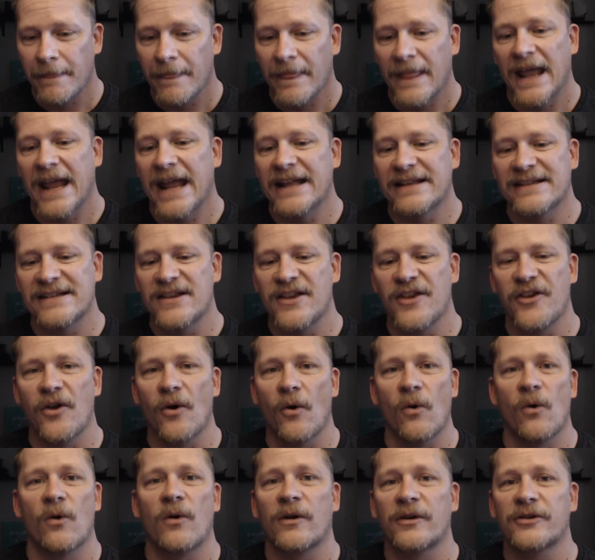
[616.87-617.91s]
It's
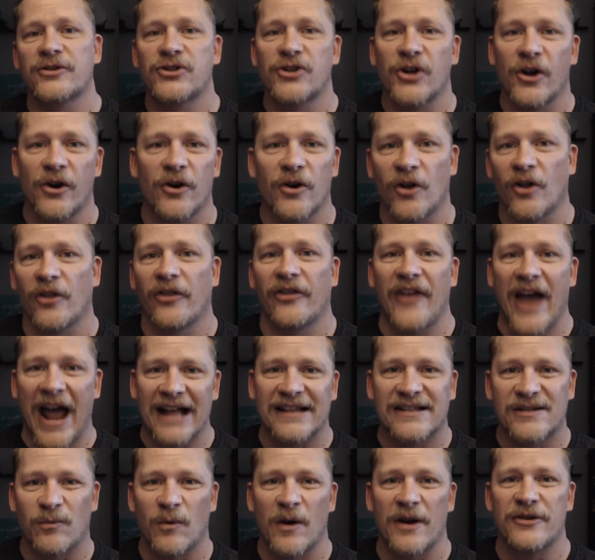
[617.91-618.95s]
your journal.
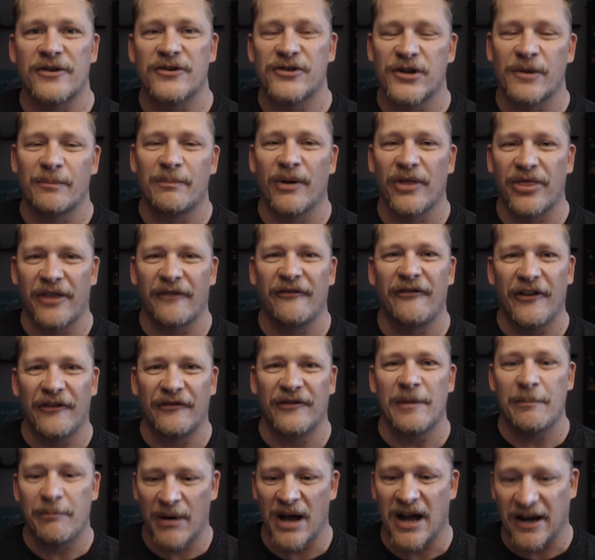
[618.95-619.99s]
That's where you should put the 50
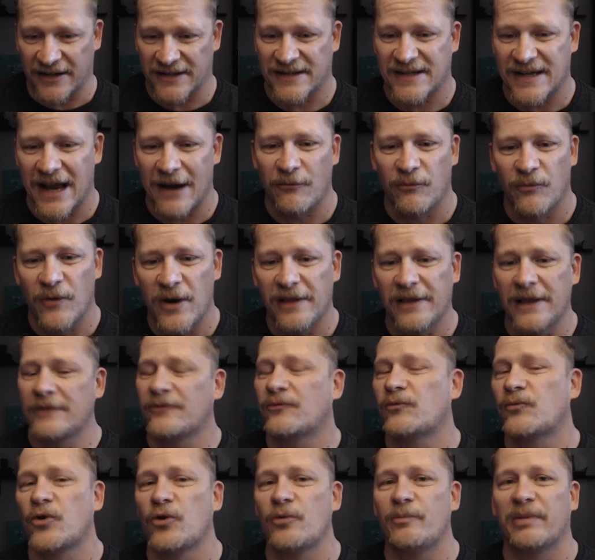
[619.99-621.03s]
bucks. I really
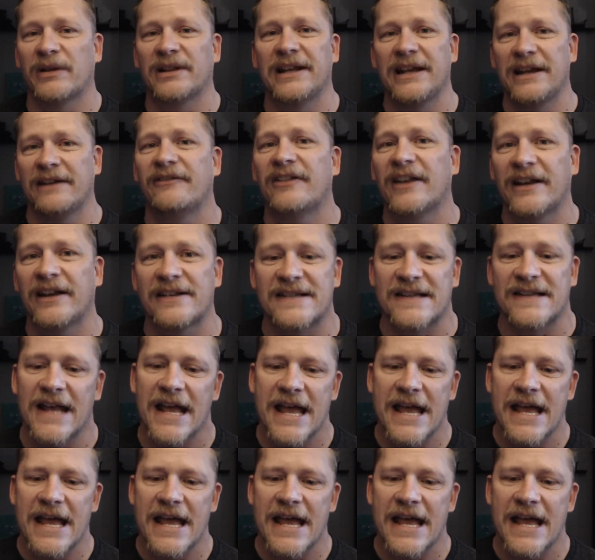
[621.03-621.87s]
do believe this.